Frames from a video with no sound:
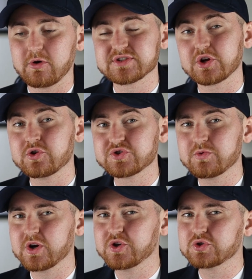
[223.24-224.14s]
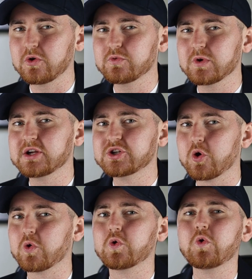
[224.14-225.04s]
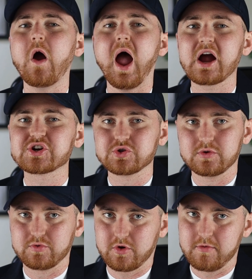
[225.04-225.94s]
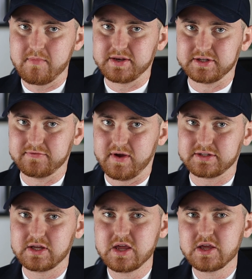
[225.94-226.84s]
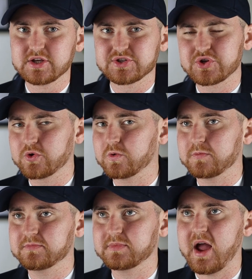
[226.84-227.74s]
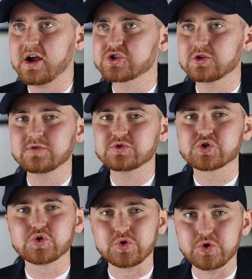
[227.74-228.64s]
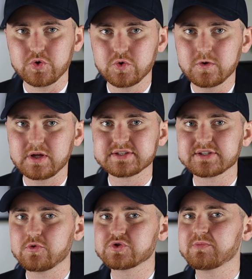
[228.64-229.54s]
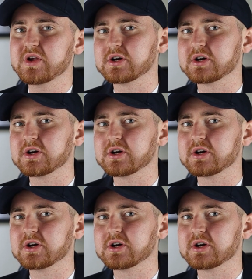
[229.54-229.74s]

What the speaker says: Now, as a consumer, you don't really know who actually recommended that. So actually to you, it's going to be